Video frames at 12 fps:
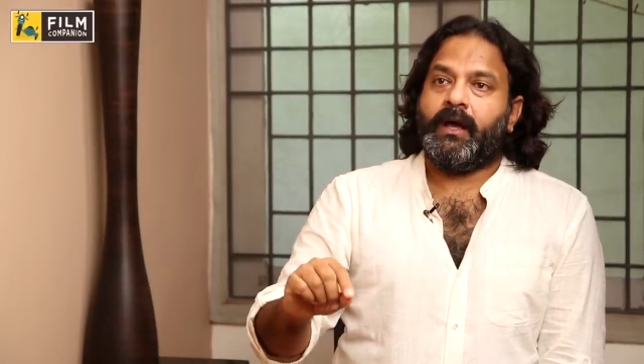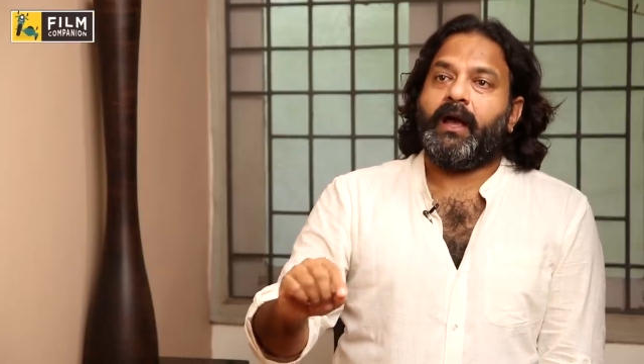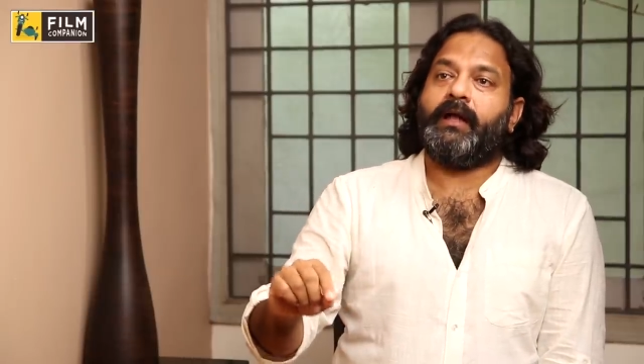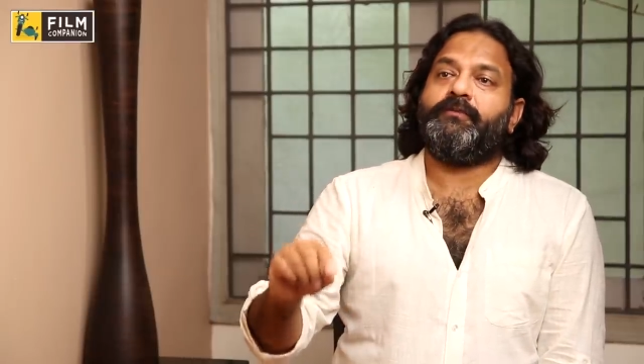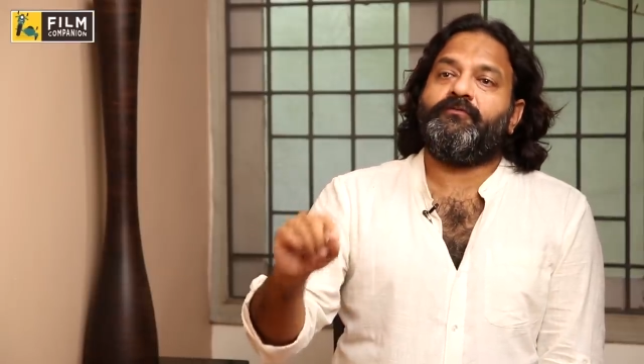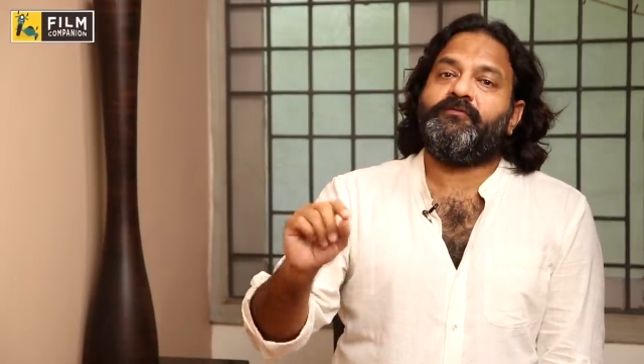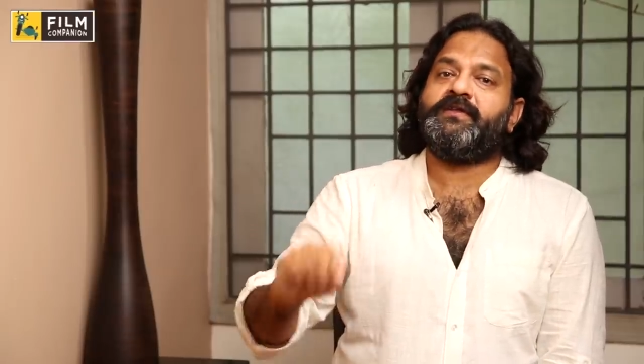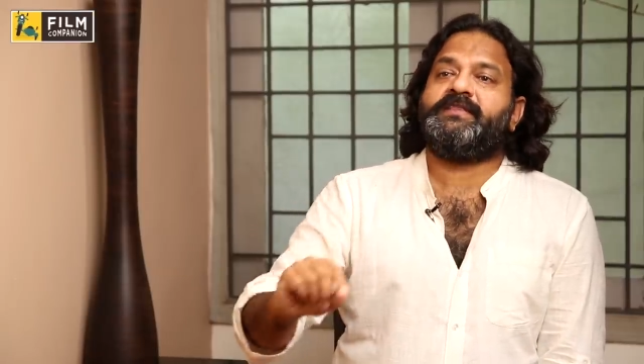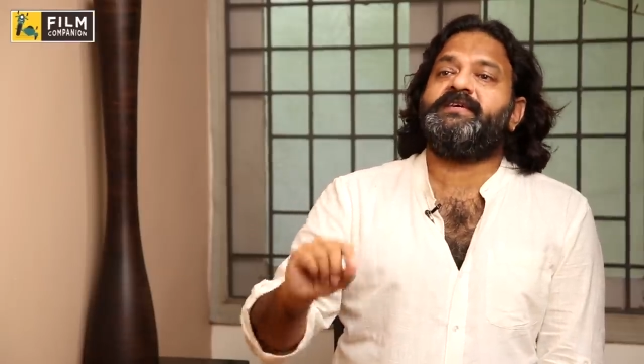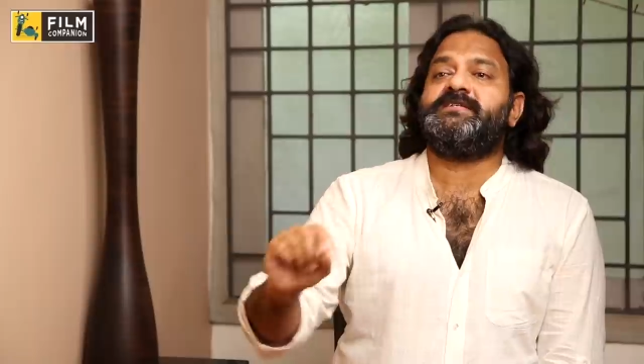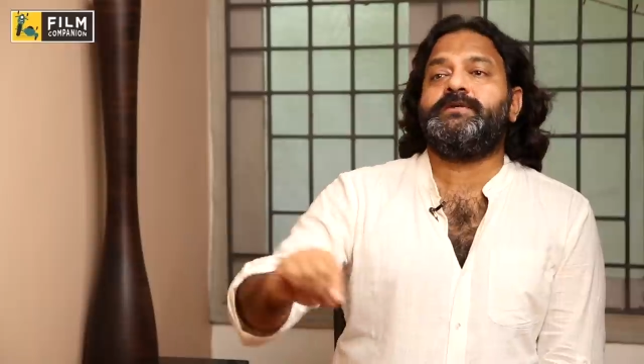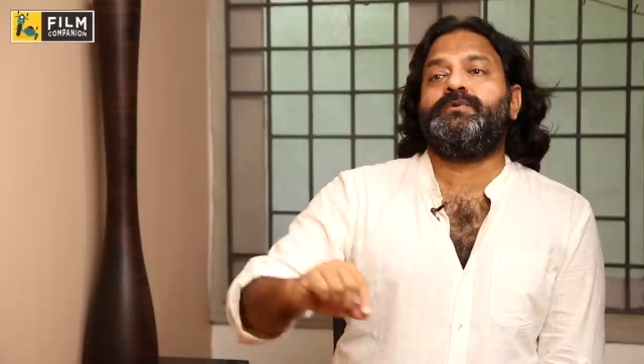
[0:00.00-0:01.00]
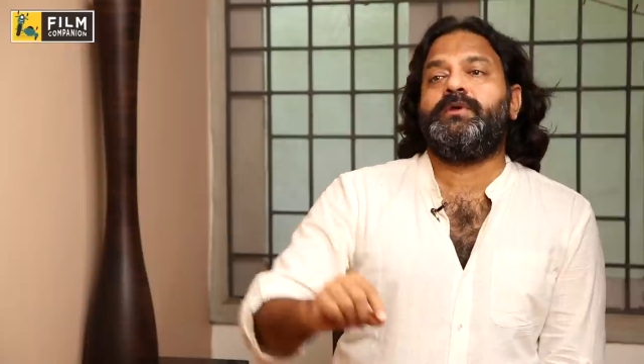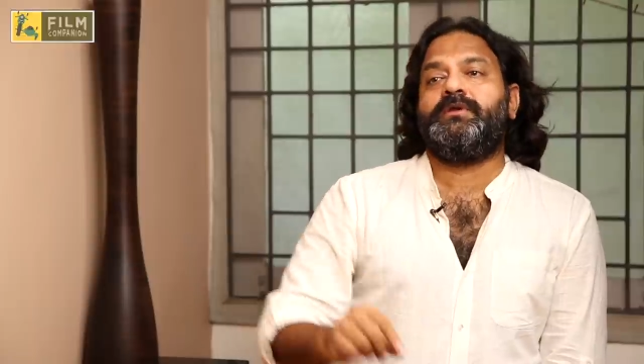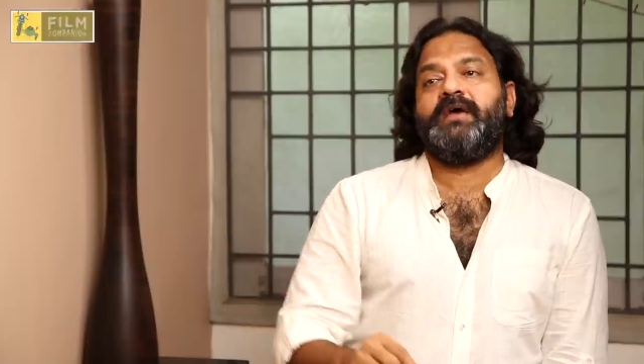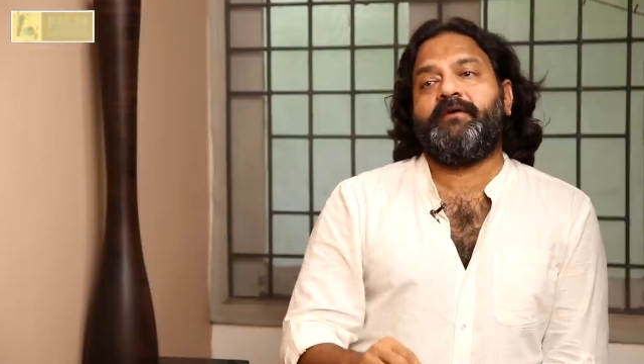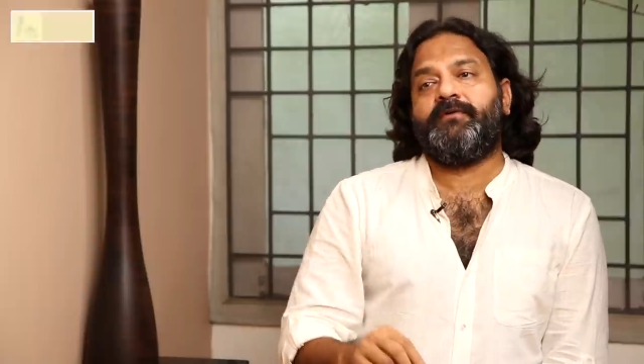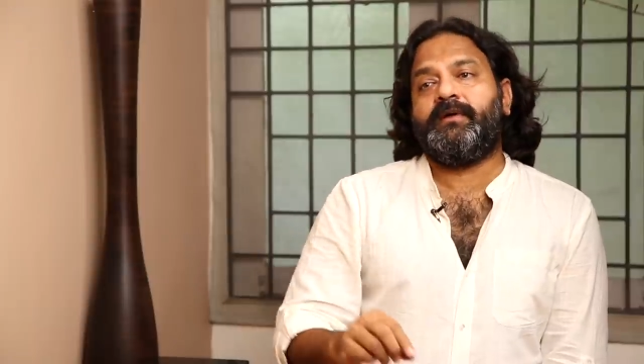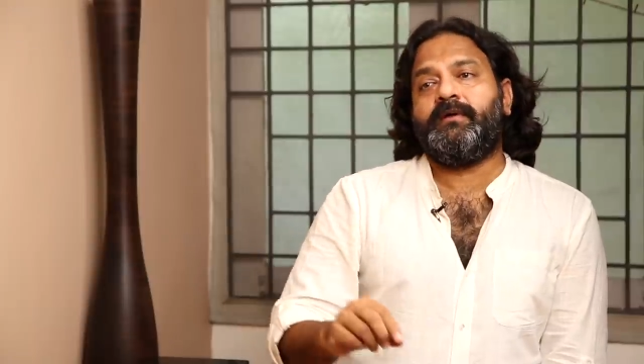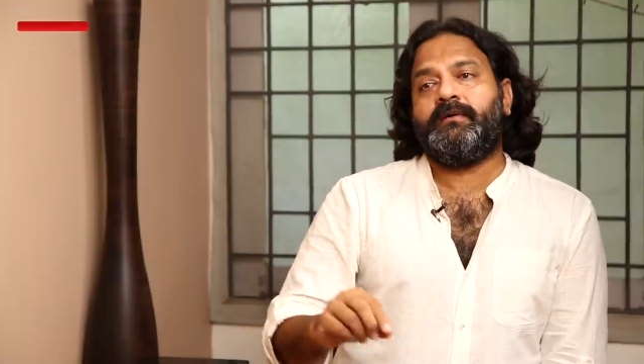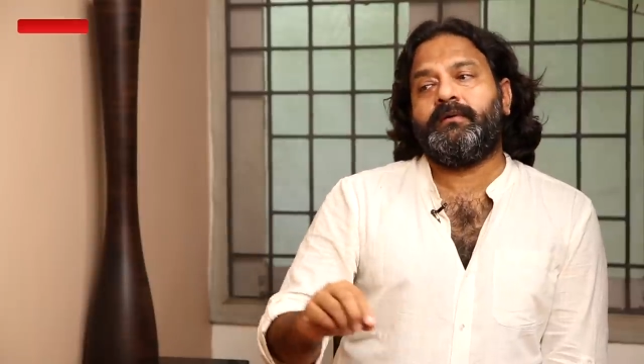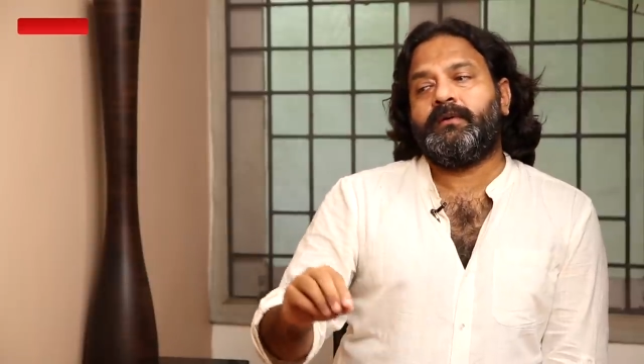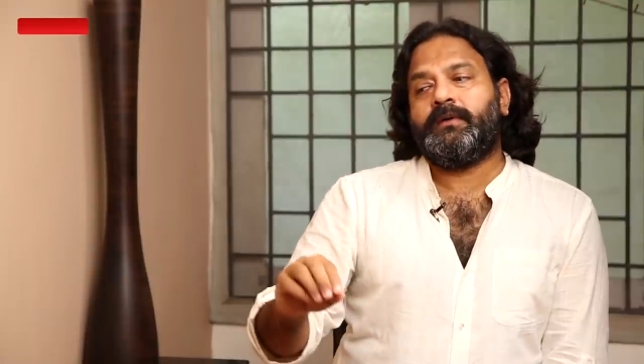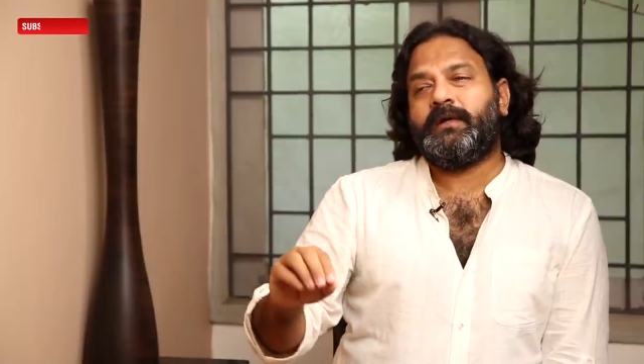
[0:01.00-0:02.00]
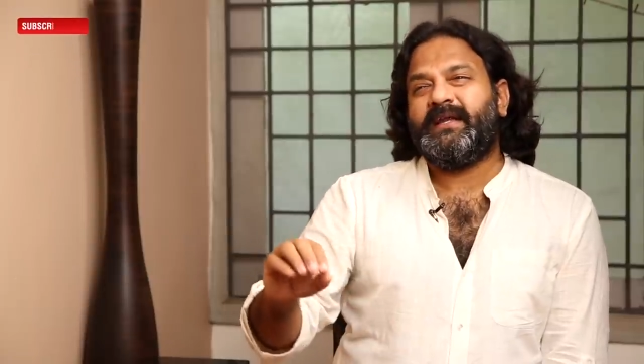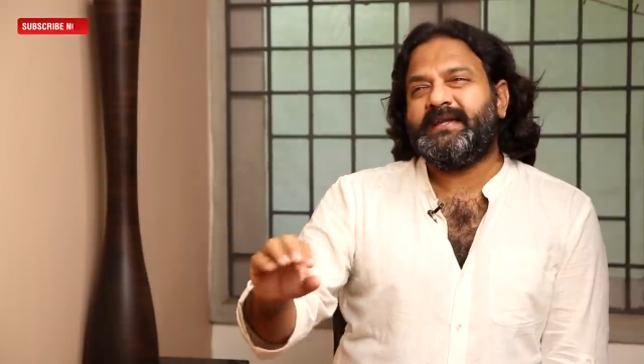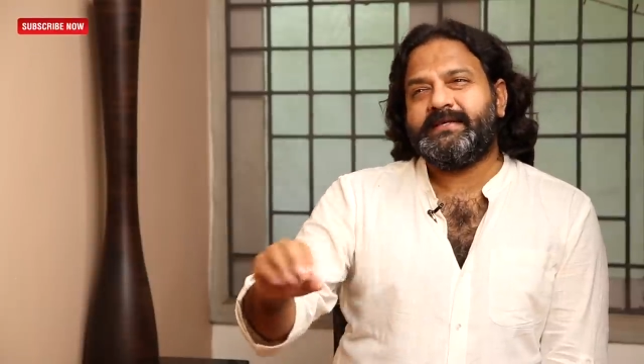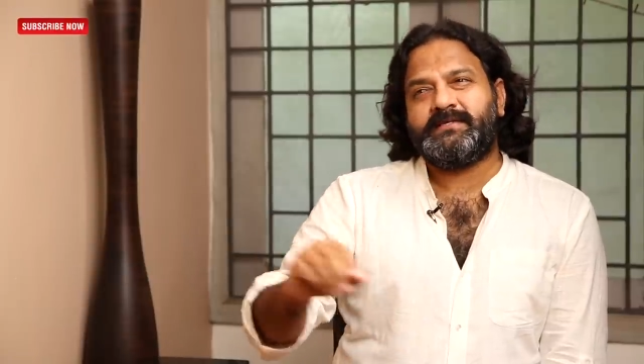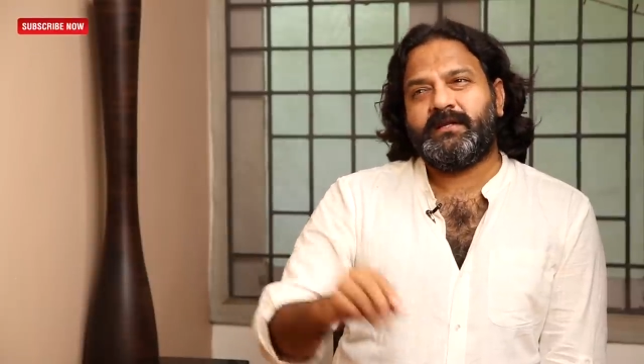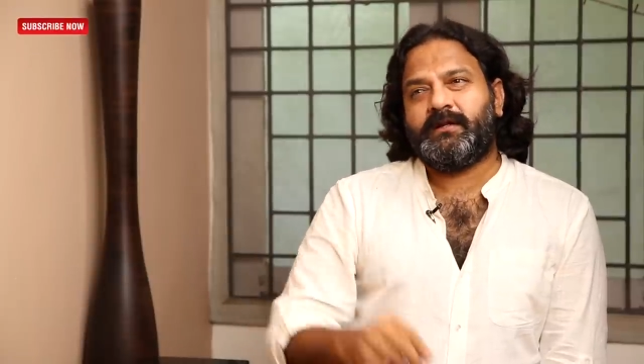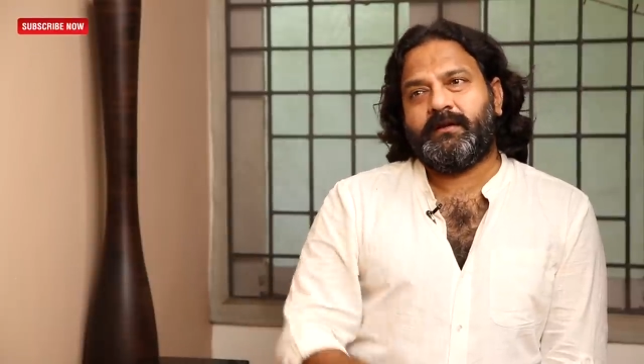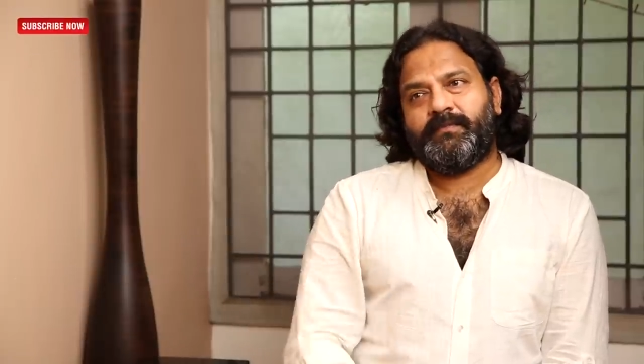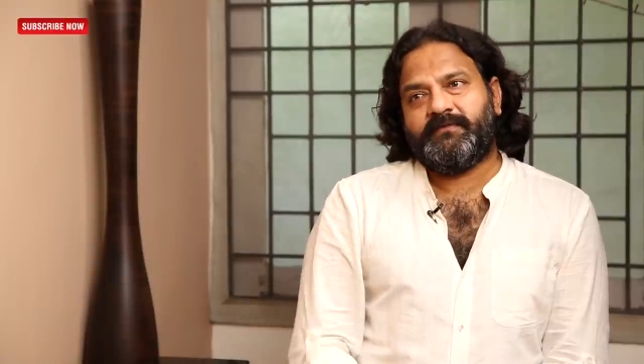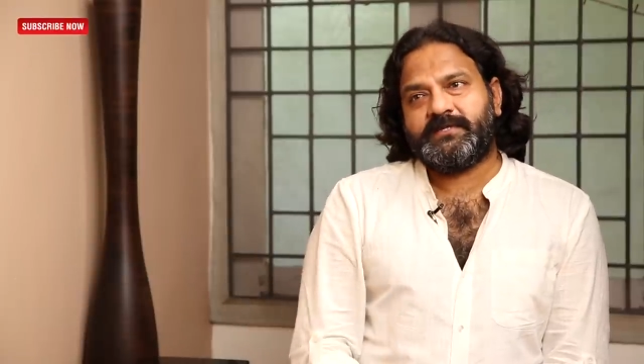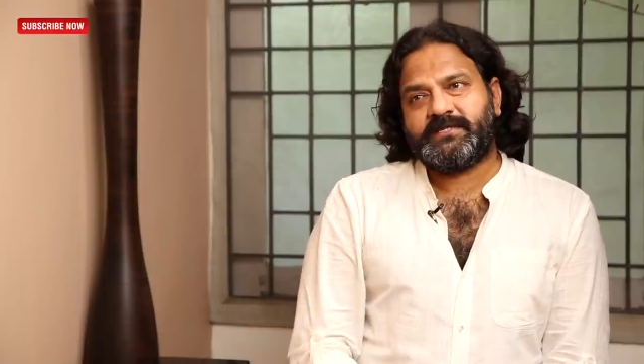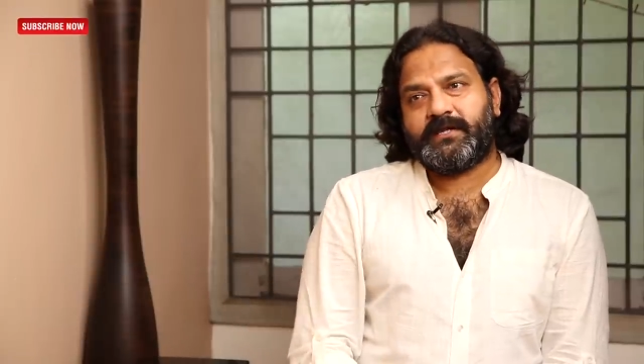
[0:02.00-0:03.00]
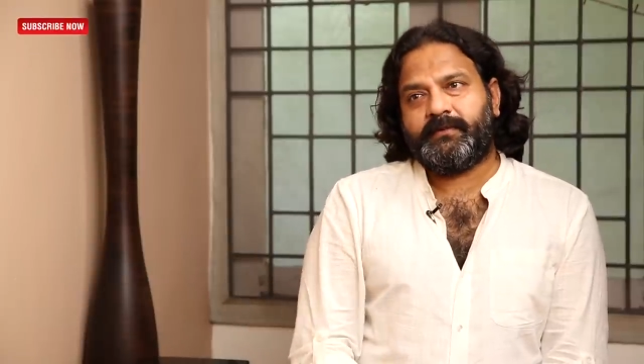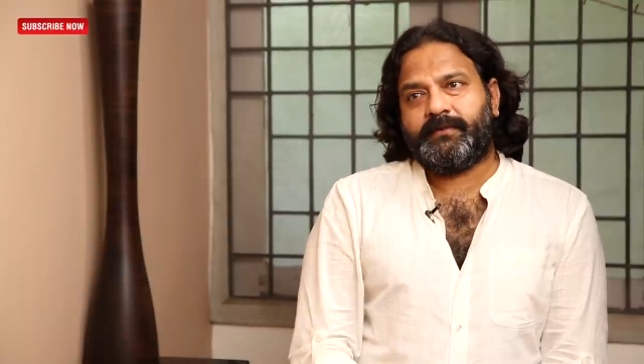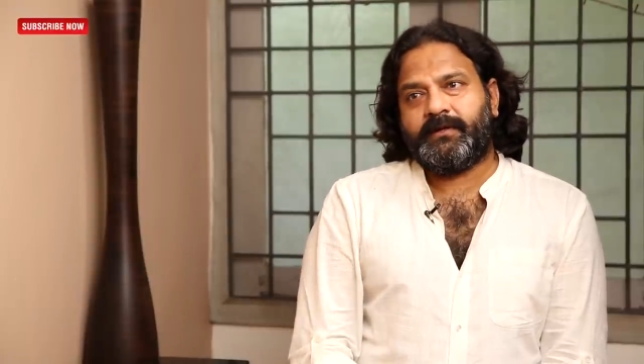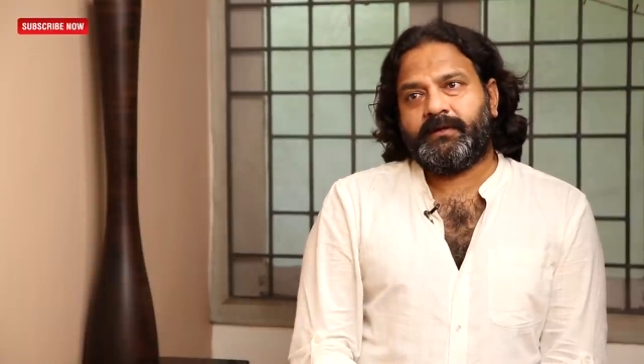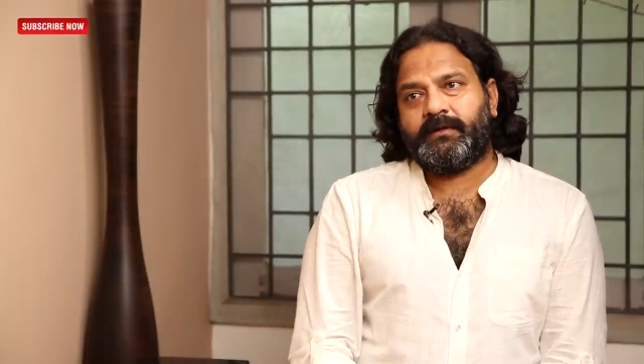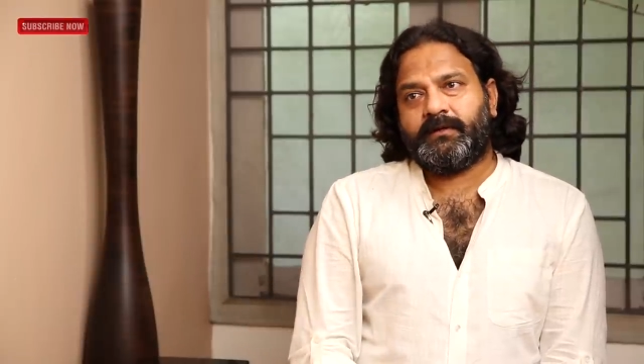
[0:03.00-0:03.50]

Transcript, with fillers: And for this, you need to have a decent grip of the script